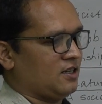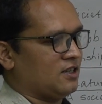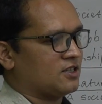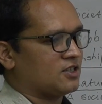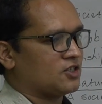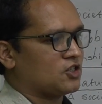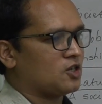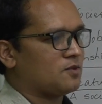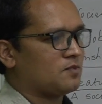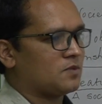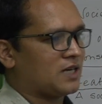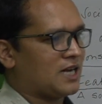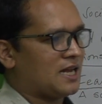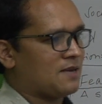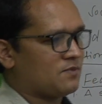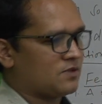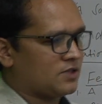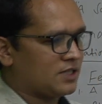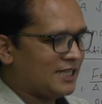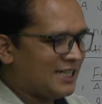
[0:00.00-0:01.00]

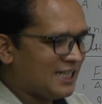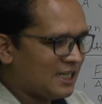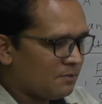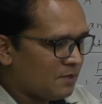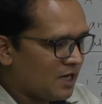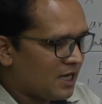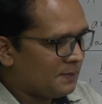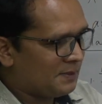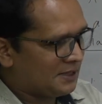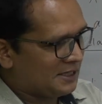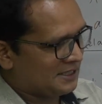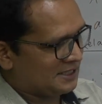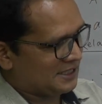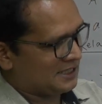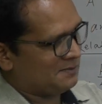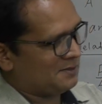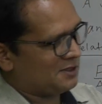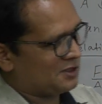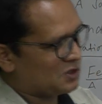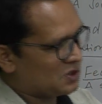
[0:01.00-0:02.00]
sometimes it may be
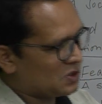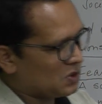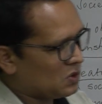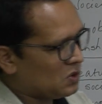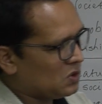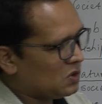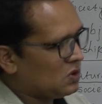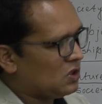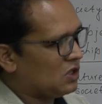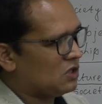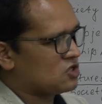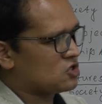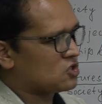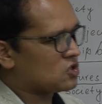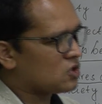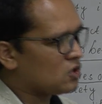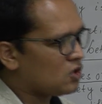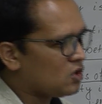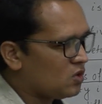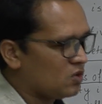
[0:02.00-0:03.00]
little bit
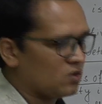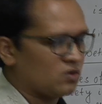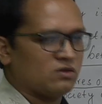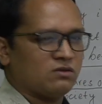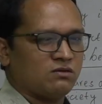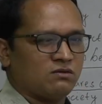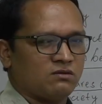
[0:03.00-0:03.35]
slow,